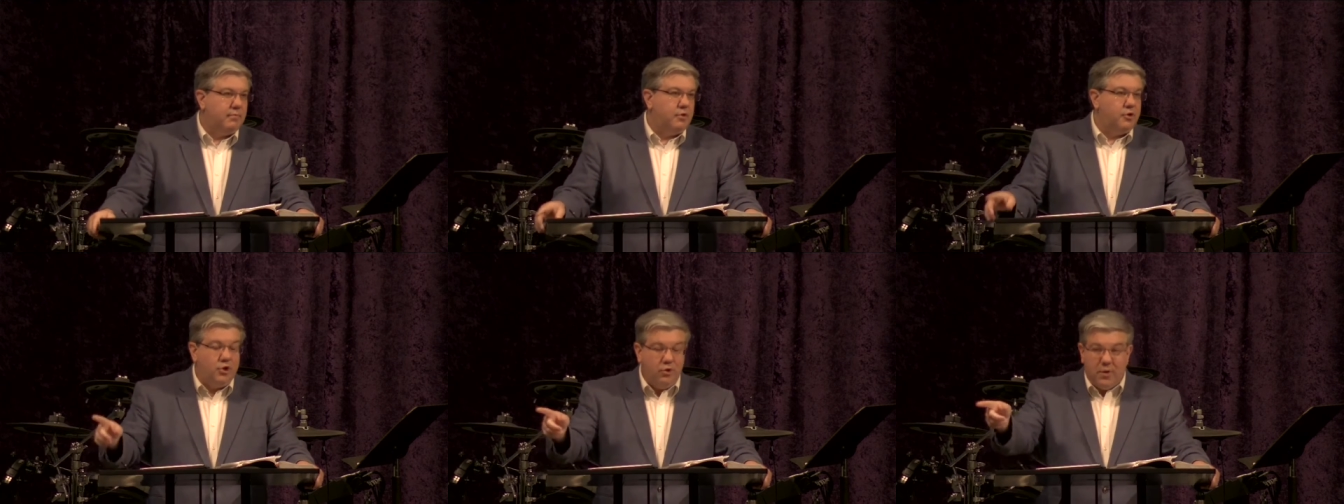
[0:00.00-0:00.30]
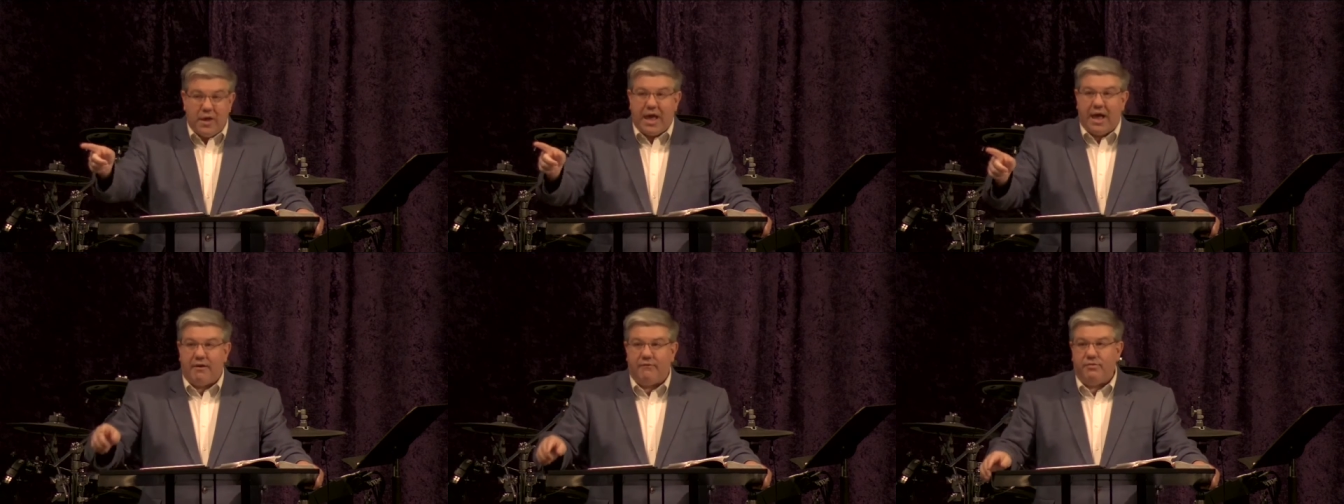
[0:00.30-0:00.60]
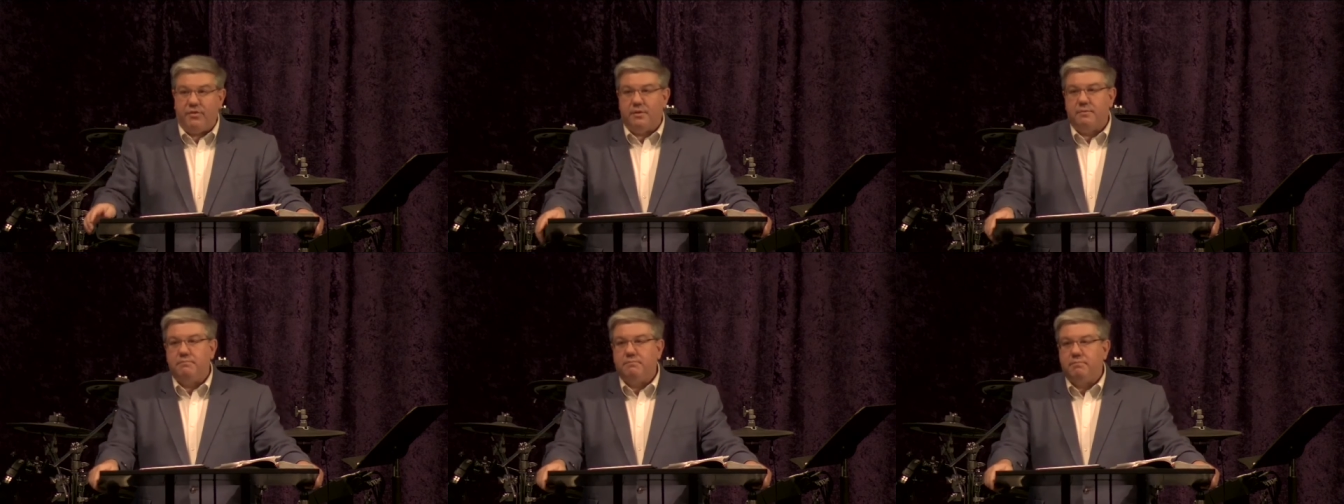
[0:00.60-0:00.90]
You
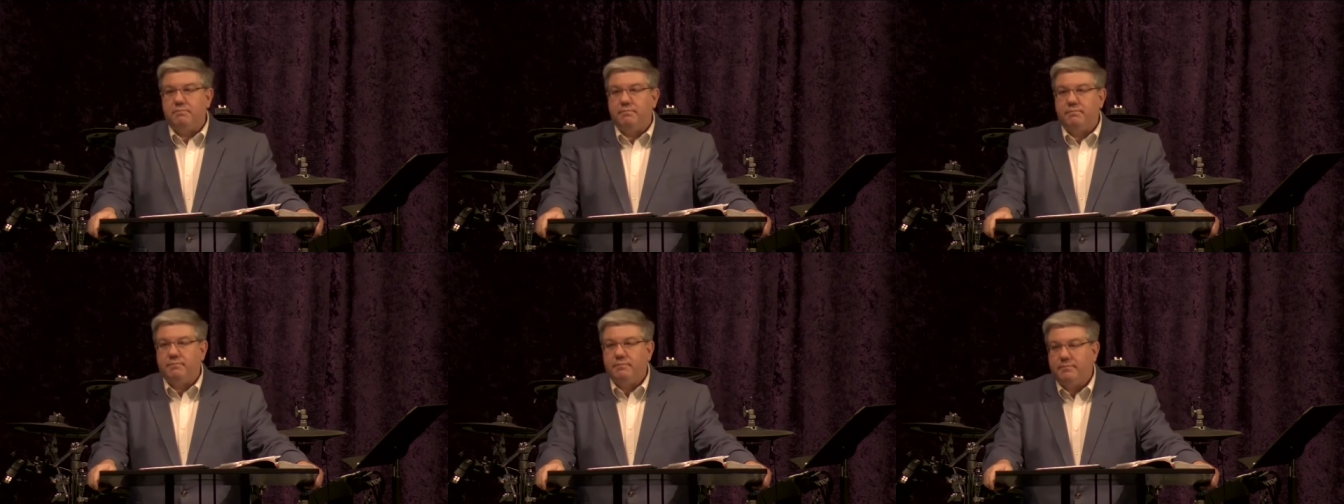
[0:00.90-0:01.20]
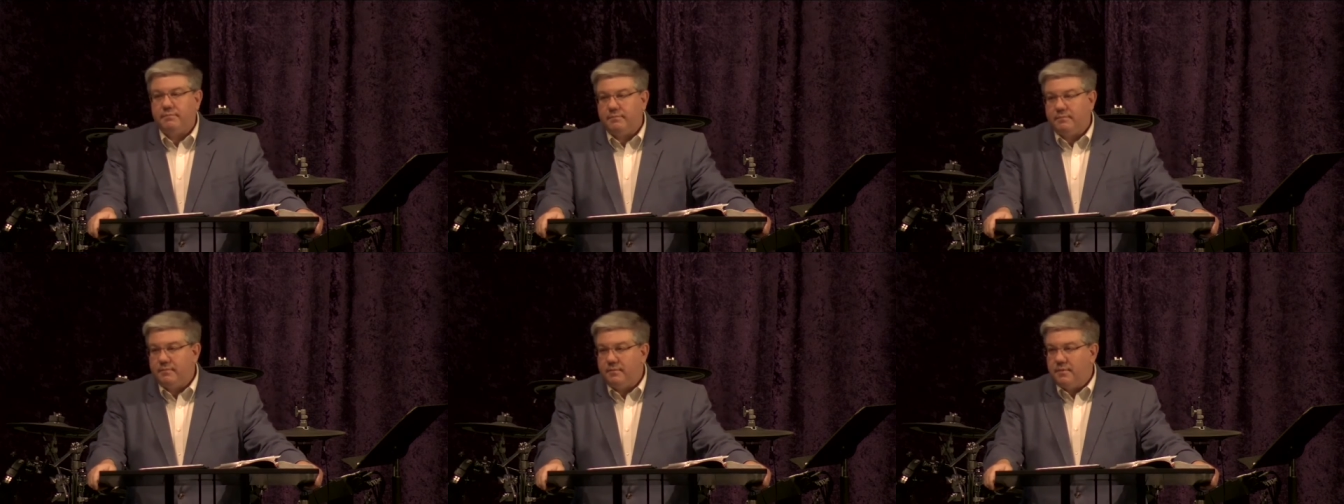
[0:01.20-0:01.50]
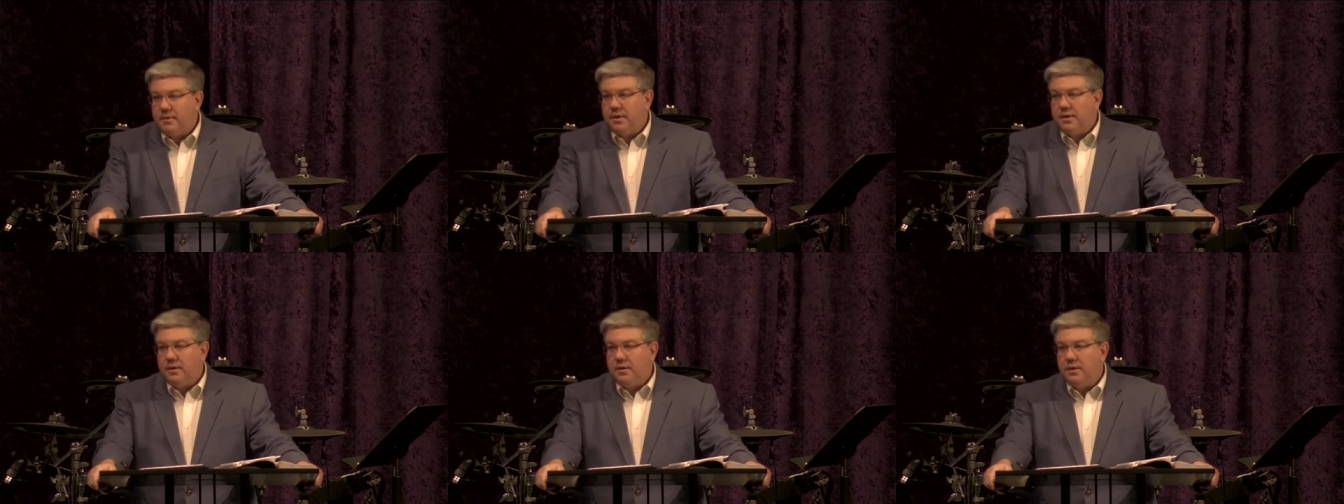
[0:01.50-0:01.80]
have them.
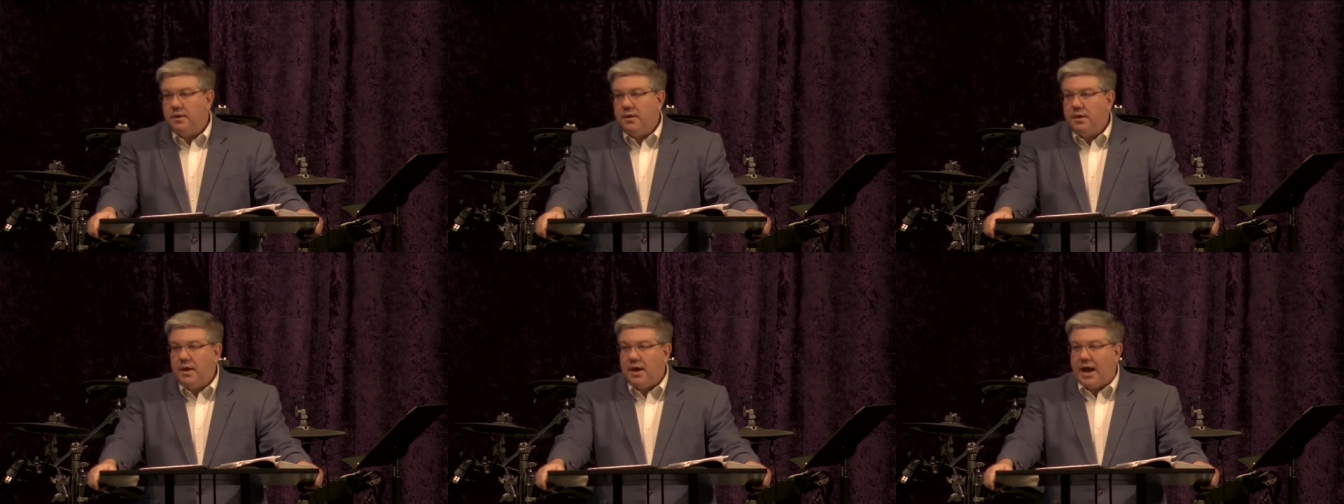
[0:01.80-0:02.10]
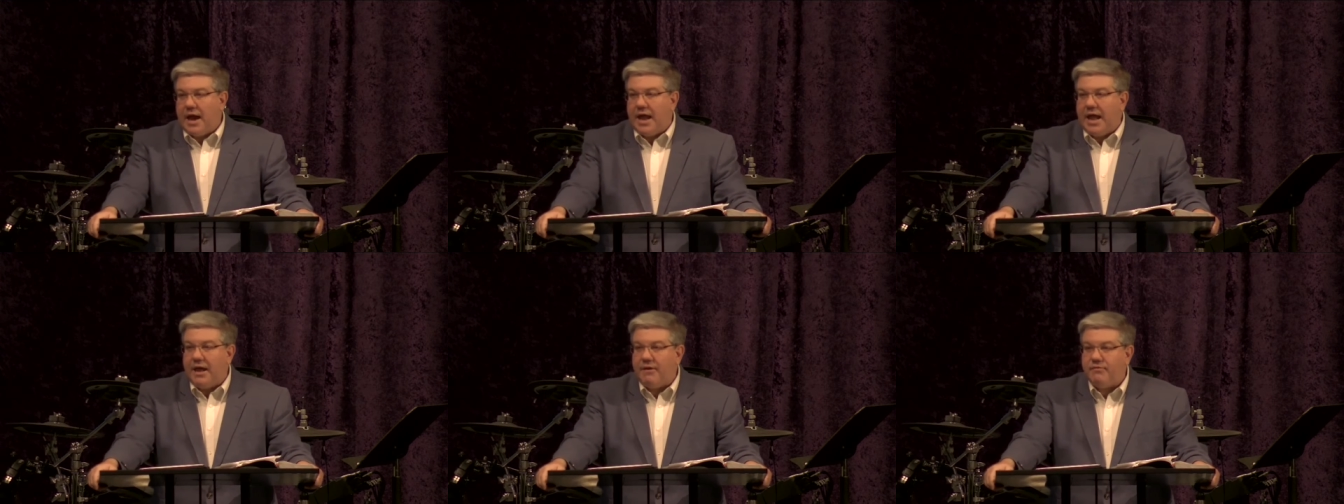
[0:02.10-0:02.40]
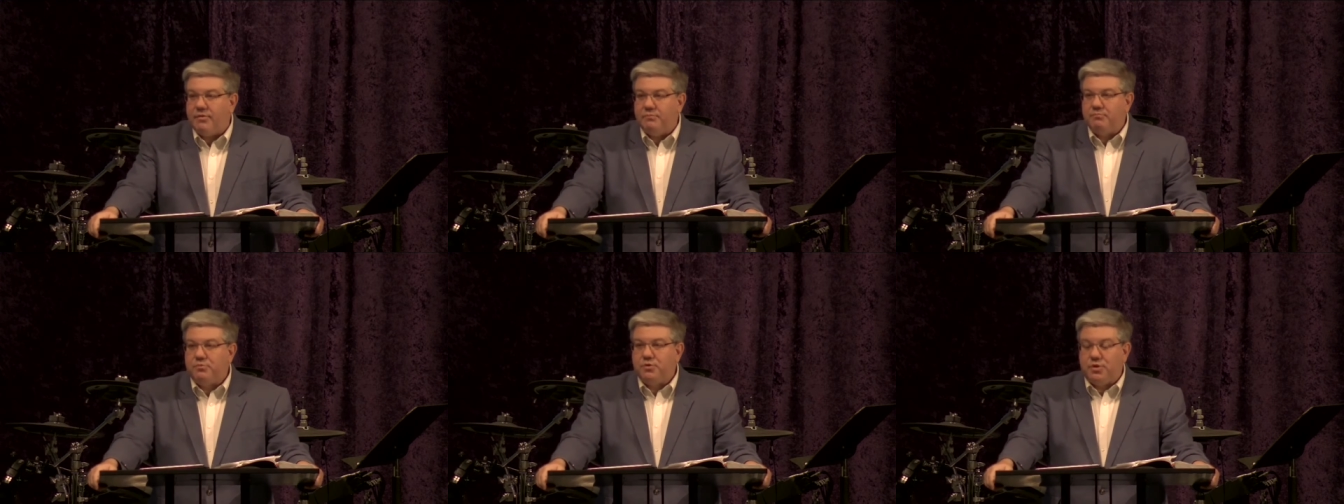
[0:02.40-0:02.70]
I
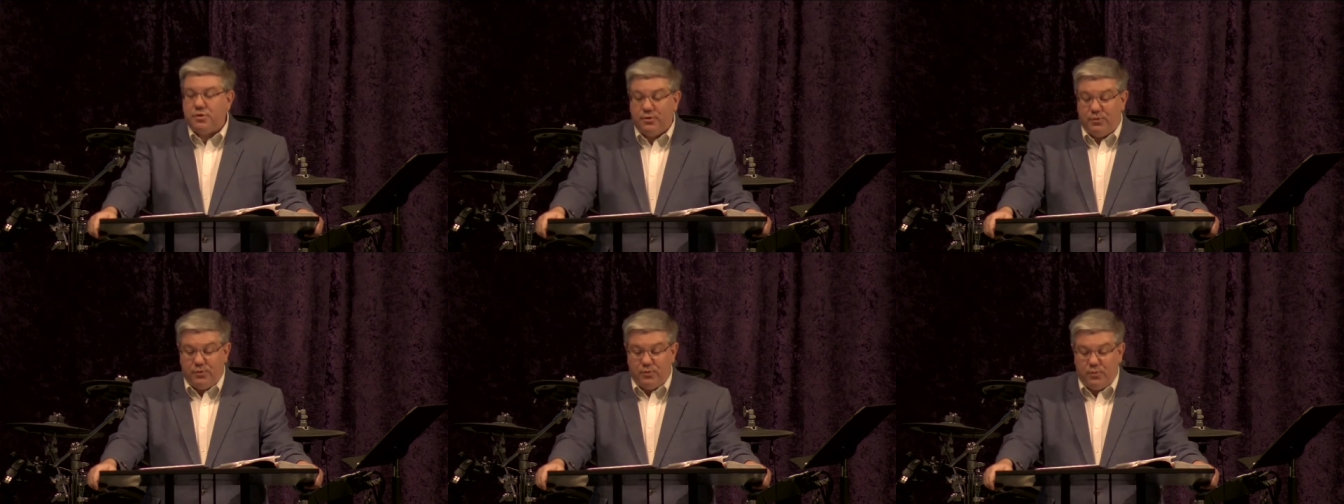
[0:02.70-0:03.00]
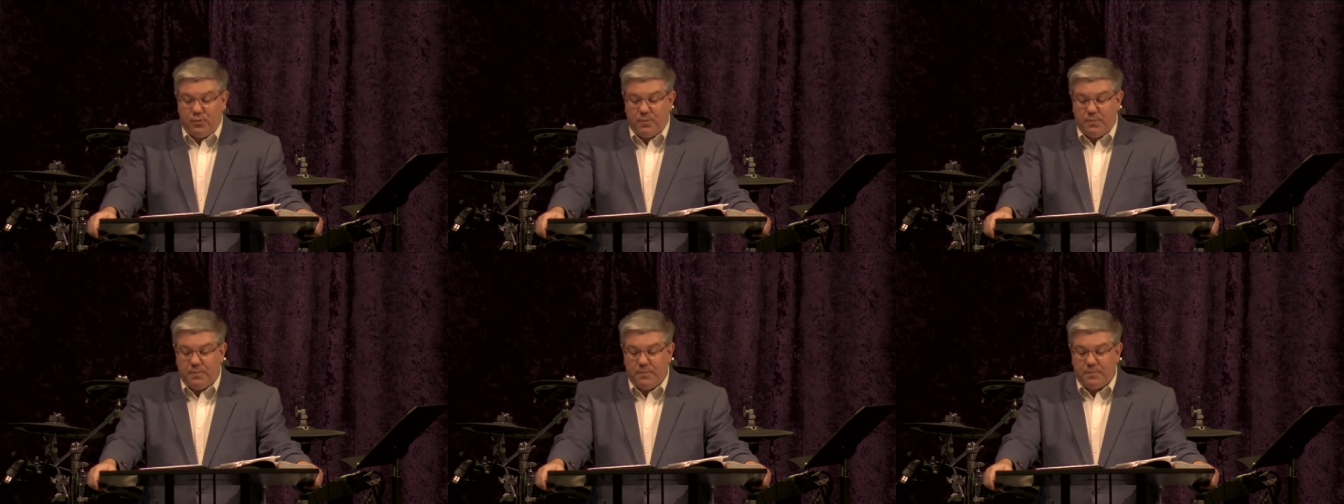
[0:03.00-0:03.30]
have them too.